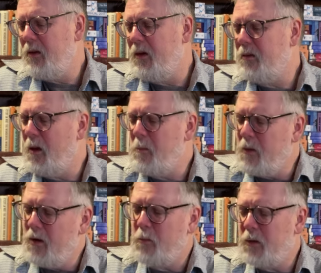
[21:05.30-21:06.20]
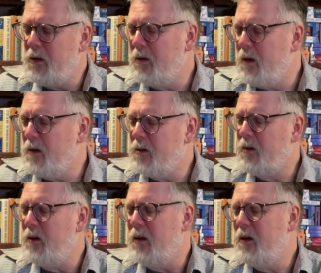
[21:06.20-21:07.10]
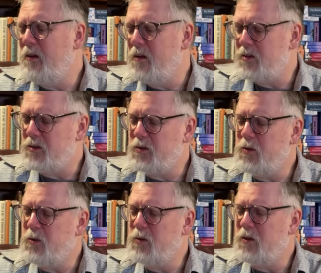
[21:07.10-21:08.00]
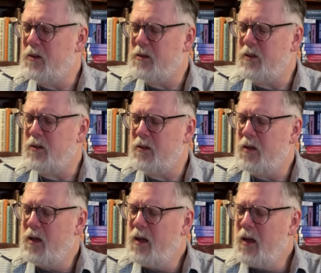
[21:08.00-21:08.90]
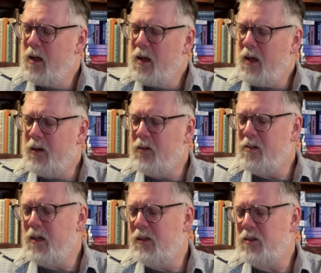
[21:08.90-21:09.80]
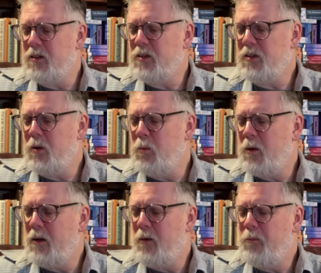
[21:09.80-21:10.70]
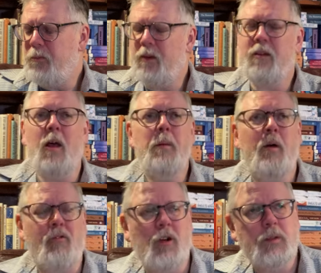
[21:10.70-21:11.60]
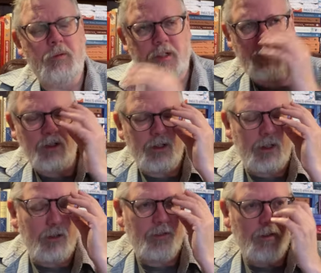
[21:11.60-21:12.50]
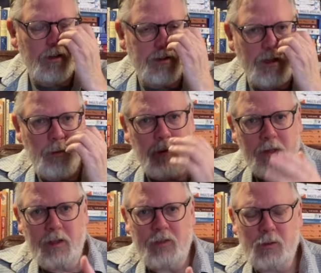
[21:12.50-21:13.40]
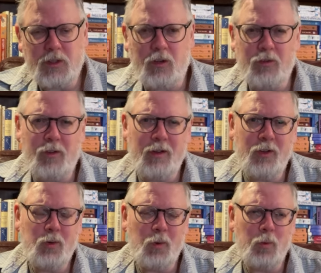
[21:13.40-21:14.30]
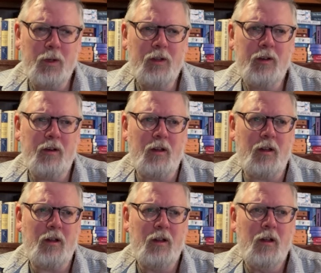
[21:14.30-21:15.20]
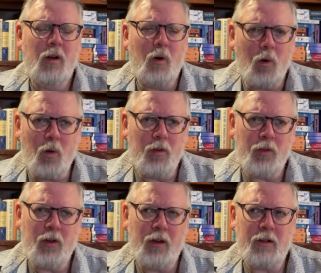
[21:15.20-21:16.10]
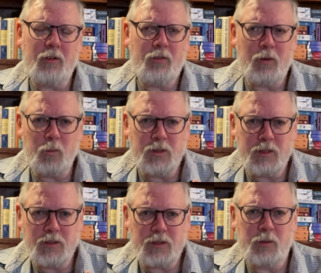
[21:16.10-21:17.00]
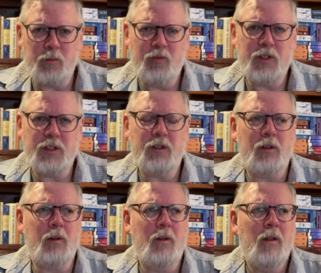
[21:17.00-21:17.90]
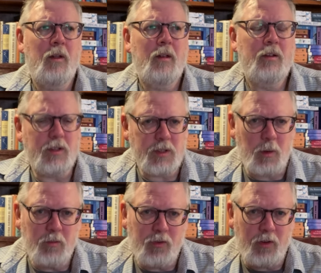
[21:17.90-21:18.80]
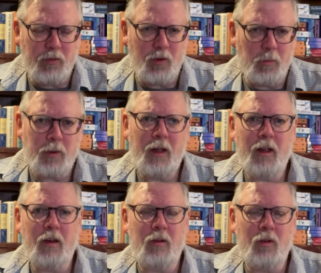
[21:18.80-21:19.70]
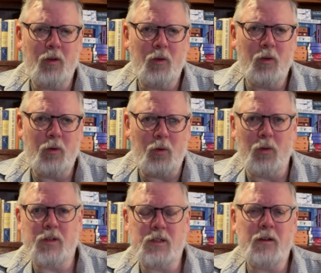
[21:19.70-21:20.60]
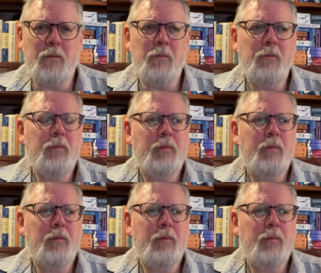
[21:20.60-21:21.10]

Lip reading: And it might have been an edition like this, a school edition. And she tells it so well. The thing about Rosemary Sutcliffe is I believe she was confined to a wheelchair all of her life and was in some physical discomfort, if not pain, all the time,